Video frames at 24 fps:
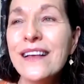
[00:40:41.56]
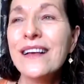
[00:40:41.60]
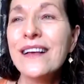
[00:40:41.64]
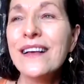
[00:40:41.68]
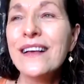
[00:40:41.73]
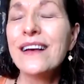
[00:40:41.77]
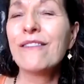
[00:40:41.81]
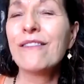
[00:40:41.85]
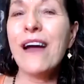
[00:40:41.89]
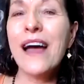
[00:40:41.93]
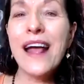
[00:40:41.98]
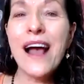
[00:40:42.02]

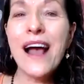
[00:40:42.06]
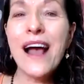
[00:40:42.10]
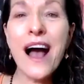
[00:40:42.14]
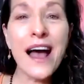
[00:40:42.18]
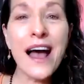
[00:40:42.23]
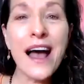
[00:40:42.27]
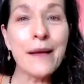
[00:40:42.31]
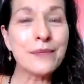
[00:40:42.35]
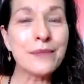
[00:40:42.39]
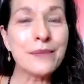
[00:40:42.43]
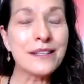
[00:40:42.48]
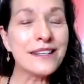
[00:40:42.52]
right?
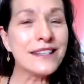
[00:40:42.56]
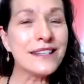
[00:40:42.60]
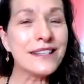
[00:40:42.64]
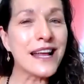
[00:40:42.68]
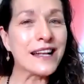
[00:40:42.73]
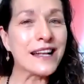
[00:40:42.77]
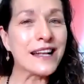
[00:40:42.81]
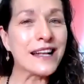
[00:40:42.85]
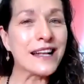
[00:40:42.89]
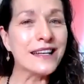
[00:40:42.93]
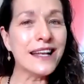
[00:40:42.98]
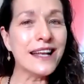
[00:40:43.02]
I'm
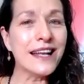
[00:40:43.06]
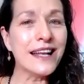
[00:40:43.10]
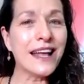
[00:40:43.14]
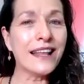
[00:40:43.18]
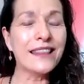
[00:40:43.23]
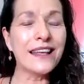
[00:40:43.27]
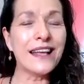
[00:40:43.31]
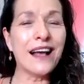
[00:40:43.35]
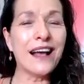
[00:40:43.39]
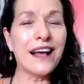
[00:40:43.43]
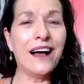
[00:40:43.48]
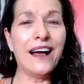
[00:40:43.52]
standing
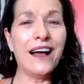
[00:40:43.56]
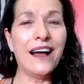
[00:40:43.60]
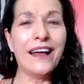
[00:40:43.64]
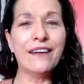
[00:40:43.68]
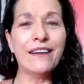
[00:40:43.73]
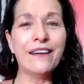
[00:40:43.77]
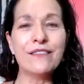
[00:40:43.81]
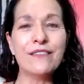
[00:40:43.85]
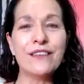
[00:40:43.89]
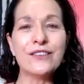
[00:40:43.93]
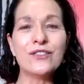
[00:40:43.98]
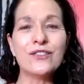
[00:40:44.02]
at the eye
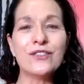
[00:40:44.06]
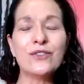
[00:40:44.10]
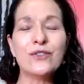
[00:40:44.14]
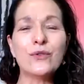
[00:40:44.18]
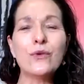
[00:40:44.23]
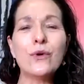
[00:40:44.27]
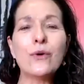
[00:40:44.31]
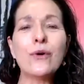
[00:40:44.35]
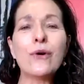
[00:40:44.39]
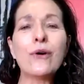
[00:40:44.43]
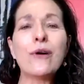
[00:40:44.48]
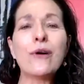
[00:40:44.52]
of the
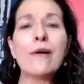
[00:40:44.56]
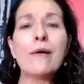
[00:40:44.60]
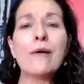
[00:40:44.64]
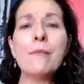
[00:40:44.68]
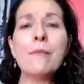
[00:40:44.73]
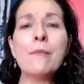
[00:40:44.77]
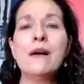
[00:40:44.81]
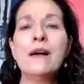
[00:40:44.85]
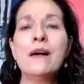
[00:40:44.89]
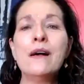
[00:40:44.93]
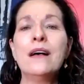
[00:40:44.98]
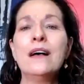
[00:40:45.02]

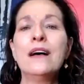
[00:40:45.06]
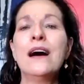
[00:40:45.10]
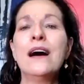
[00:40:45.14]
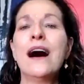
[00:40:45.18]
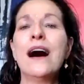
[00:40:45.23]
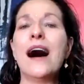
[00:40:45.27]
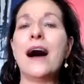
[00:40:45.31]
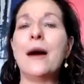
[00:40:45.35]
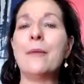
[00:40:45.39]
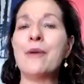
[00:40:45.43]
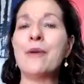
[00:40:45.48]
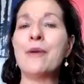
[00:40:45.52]
storm.
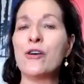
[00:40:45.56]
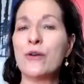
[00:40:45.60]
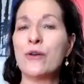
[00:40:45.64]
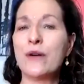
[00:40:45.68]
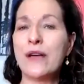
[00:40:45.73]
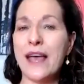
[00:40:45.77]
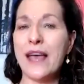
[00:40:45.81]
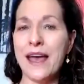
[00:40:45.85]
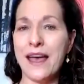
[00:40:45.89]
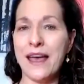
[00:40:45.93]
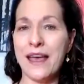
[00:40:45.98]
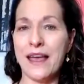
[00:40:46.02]
I'm
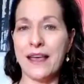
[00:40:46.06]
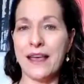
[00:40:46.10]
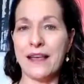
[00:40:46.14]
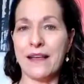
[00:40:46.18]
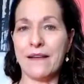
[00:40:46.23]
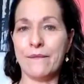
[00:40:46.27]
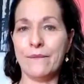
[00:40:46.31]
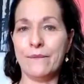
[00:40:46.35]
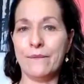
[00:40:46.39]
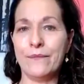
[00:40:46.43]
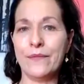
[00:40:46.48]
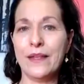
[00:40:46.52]
okay,
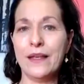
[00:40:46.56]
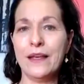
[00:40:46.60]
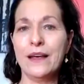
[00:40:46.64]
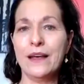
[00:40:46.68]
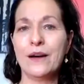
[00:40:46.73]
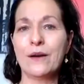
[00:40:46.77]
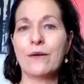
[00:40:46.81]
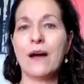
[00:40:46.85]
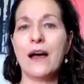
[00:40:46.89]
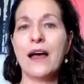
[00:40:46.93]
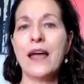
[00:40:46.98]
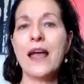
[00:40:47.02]

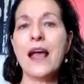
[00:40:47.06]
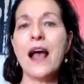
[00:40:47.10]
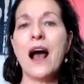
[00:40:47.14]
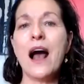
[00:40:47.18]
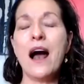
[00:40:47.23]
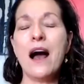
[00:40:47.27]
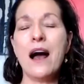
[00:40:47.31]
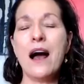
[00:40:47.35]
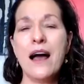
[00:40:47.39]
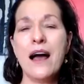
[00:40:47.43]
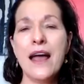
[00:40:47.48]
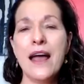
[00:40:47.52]
right?
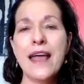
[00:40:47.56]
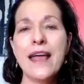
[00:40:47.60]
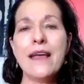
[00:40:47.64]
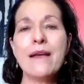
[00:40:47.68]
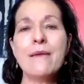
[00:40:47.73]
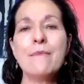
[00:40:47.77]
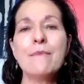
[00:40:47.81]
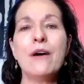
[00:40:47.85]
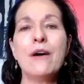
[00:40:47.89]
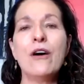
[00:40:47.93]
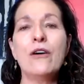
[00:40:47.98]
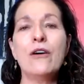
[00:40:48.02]

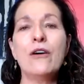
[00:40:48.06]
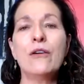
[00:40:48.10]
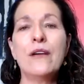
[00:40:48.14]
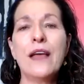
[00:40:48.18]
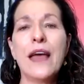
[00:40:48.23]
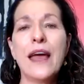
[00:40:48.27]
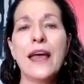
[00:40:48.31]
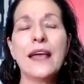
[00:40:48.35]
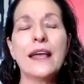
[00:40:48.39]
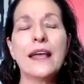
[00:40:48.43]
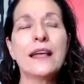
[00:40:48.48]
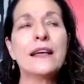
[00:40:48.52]
I'm
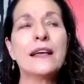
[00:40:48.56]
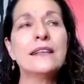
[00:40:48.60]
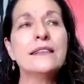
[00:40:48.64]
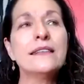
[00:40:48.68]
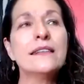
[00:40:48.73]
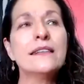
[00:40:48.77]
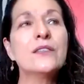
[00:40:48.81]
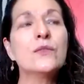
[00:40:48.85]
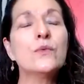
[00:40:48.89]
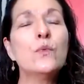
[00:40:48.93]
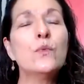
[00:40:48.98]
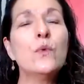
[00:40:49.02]
okay. Because
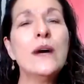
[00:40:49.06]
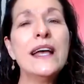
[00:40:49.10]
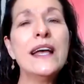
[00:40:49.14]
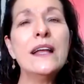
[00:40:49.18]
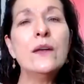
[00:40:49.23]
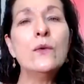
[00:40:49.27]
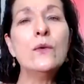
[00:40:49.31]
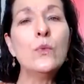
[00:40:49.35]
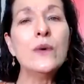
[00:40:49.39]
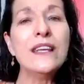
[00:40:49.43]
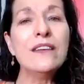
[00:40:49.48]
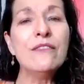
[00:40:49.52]
it's
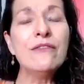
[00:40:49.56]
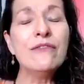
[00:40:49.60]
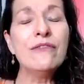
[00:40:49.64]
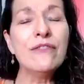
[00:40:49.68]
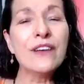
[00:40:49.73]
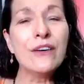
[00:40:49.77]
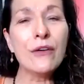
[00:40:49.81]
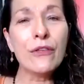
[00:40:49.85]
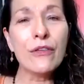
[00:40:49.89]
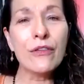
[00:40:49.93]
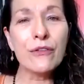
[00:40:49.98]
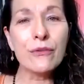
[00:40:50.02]
when we
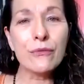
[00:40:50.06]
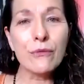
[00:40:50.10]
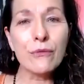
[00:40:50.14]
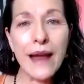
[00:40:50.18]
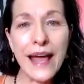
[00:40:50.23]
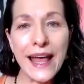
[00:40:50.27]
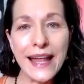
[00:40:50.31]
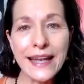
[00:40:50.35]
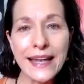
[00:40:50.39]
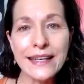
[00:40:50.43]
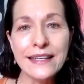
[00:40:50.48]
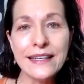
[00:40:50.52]
feel
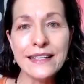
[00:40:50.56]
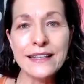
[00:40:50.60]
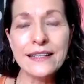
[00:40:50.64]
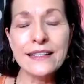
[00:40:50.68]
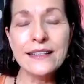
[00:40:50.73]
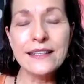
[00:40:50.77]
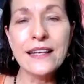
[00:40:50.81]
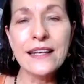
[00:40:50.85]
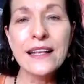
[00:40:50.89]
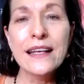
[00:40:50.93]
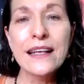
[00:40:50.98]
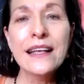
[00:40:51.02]

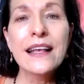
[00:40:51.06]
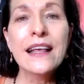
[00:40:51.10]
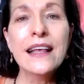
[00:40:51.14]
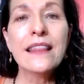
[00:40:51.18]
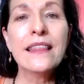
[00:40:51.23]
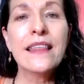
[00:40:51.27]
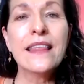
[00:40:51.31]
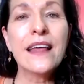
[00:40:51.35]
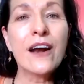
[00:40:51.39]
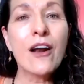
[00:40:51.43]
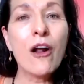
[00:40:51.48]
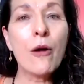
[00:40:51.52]
threatened
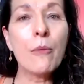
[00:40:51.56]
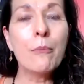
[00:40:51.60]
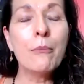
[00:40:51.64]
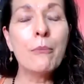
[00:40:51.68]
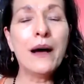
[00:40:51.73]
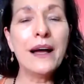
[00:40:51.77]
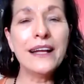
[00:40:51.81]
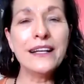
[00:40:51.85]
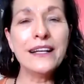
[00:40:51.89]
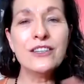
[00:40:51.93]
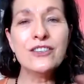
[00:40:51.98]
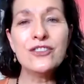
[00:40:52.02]
that our
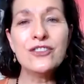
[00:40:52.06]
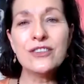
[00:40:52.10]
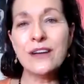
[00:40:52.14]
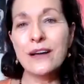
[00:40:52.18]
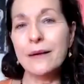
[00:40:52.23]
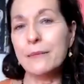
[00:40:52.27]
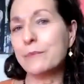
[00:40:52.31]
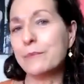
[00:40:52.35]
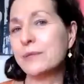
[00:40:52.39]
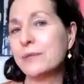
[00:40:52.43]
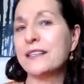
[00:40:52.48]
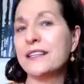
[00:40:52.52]
mind
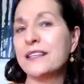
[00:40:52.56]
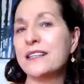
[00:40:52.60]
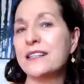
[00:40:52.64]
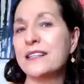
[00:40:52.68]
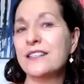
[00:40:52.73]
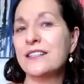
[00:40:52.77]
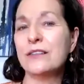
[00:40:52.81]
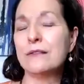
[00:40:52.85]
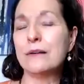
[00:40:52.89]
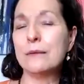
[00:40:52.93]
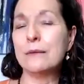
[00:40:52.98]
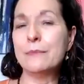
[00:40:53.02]
jumps
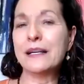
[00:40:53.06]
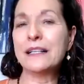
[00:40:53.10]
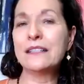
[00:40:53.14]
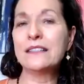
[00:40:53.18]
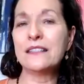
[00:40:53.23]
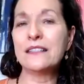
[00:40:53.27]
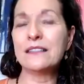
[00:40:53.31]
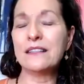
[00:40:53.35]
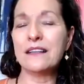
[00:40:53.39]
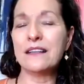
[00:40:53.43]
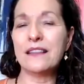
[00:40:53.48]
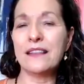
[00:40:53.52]
into
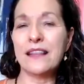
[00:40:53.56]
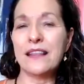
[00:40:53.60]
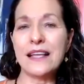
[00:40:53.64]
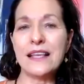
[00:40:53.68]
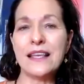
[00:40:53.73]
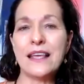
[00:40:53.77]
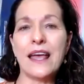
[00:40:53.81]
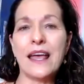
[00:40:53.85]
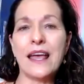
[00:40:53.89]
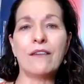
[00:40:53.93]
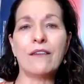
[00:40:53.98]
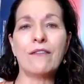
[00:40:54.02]
amygdala
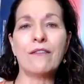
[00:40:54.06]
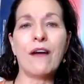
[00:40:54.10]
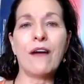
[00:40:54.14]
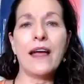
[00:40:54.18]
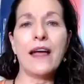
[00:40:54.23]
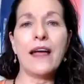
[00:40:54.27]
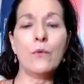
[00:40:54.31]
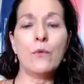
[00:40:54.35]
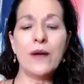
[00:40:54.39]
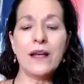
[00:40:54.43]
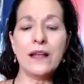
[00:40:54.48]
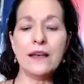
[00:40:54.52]
thinking,
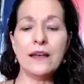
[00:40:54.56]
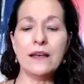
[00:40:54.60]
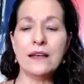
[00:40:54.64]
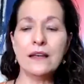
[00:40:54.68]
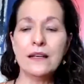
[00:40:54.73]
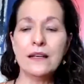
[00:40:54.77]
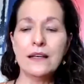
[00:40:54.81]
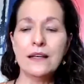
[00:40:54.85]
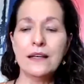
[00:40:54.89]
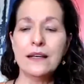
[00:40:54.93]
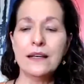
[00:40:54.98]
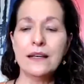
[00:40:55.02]
right? When,
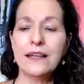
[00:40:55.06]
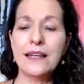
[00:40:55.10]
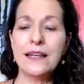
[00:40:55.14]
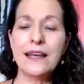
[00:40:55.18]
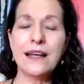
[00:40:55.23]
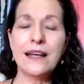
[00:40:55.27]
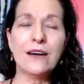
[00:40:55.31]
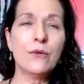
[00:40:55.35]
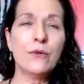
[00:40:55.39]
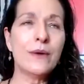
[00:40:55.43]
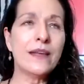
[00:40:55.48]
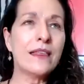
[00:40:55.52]

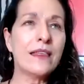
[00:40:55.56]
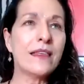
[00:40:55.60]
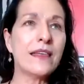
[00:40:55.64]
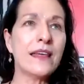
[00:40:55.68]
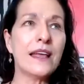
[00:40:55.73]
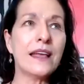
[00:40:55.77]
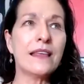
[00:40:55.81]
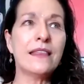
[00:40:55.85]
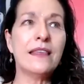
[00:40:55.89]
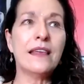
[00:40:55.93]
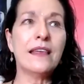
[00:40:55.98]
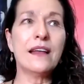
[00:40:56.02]
we
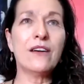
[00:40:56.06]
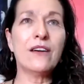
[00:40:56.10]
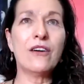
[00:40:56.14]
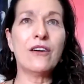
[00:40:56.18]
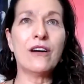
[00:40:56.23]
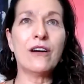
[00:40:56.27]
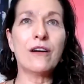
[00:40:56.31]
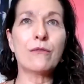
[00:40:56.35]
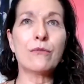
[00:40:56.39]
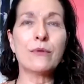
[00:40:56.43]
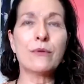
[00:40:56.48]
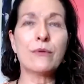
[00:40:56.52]
think that
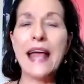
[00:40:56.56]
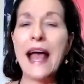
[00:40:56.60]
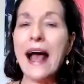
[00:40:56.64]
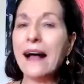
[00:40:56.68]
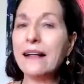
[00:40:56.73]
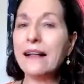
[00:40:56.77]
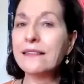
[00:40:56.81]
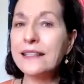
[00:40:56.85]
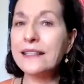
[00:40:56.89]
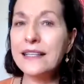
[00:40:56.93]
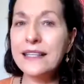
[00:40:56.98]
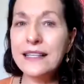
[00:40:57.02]
our
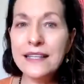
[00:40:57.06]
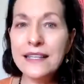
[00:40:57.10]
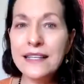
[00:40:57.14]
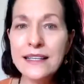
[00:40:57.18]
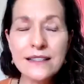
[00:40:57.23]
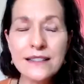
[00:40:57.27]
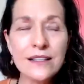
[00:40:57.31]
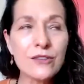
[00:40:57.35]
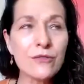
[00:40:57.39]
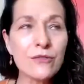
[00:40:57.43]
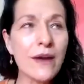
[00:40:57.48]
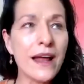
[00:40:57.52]
reality
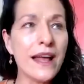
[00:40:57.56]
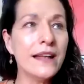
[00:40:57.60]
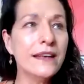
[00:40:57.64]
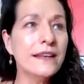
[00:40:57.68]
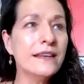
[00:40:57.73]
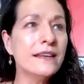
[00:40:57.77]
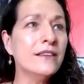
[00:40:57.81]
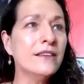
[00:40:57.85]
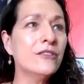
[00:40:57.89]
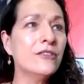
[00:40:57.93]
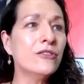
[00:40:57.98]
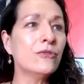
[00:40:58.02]
is
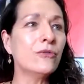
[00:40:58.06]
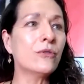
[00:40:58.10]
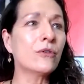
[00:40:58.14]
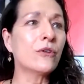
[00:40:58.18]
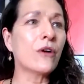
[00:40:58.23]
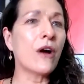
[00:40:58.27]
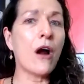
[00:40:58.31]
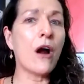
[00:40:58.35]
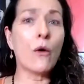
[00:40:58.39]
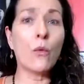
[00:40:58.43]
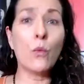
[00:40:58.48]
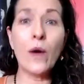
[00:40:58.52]
threatened, or
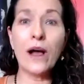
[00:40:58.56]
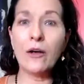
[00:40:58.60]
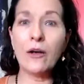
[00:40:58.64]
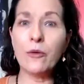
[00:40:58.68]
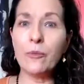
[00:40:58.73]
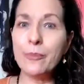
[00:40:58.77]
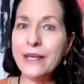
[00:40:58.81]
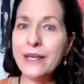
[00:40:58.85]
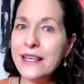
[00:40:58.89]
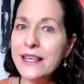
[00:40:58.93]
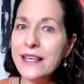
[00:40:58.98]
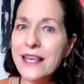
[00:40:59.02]
our
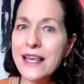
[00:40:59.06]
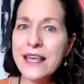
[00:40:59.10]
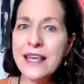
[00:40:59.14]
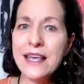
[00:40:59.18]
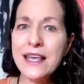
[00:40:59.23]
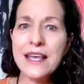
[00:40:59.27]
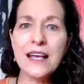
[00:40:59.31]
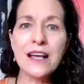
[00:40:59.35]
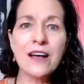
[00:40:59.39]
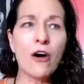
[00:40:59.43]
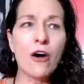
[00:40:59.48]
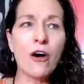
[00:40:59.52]

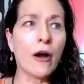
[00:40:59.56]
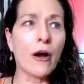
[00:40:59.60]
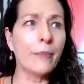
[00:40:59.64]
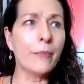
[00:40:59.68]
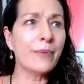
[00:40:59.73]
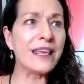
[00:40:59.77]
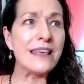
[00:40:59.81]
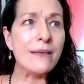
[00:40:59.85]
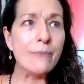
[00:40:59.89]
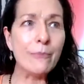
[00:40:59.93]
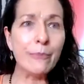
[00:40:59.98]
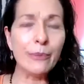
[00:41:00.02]
well-being, our
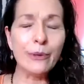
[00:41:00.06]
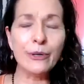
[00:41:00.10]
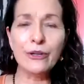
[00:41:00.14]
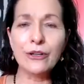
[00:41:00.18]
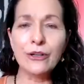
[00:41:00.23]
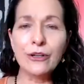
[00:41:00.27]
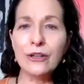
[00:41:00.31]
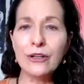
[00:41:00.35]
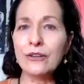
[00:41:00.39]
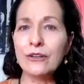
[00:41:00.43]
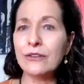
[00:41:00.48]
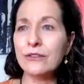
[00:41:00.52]

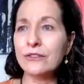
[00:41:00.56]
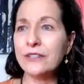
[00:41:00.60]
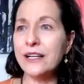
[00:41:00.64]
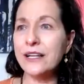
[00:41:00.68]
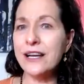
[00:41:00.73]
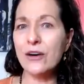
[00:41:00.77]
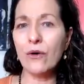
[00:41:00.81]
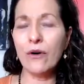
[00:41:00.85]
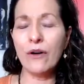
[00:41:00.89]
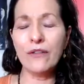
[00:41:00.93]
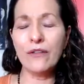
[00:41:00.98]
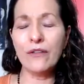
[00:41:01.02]
people,
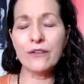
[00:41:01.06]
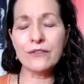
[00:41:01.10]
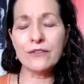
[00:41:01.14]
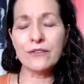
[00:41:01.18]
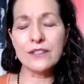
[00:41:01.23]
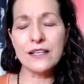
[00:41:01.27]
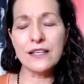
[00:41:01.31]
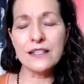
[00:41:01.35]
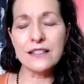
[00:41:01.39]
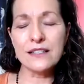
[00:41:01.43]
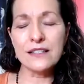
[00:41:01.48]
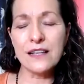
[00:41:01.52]
all those
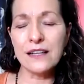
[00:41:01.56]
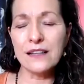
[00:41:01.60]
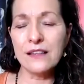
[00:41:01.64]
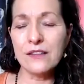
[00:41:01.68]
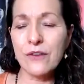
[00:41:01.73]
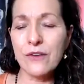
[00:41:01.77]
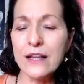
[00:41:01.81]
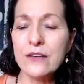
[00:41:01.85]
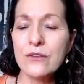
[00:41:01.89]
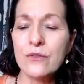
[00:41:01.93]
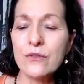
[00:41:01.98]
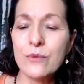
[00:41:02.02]
things get
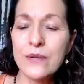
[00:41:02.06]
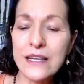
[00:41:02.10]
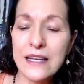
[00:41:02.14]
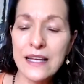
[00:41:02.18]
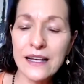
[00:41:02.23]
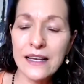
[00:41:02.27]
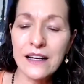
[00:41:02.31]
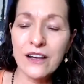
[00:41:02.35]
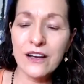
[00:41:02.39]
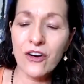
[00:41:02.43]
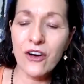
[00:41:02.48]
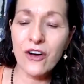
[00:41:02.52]
threatened. We
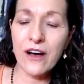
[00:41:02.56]
get caught